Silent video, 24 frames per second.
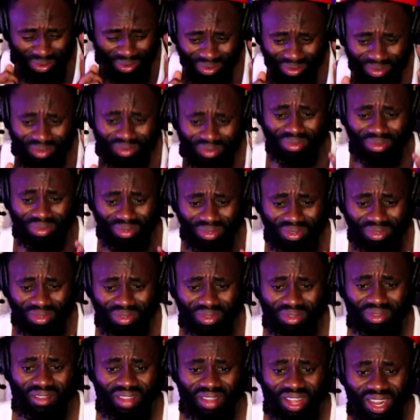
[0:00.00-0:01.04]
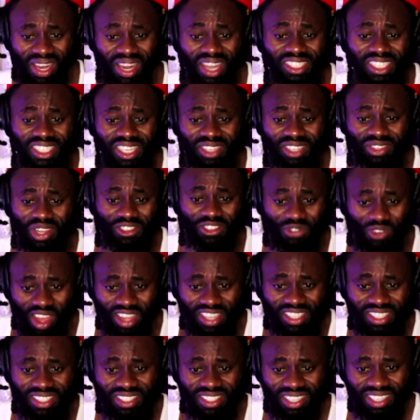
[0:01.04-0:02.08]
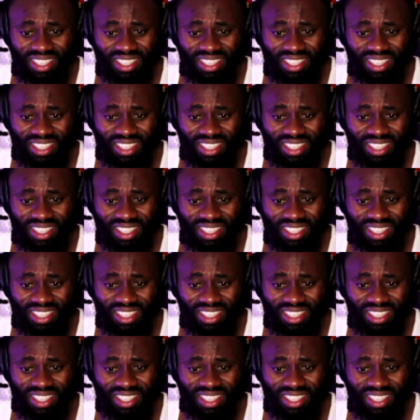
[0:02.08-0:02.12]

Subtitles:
I just wanna make you happy. Voice.